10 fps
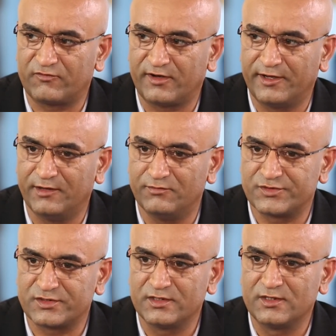of
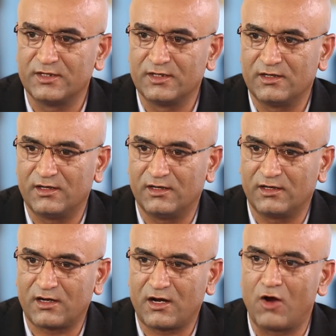times
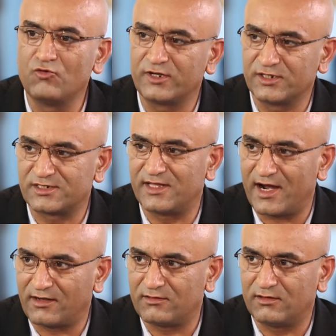counters
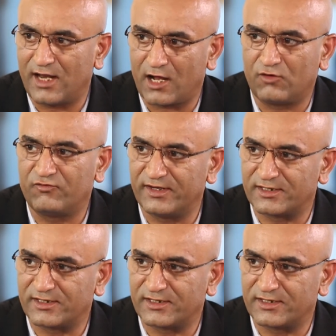that lack of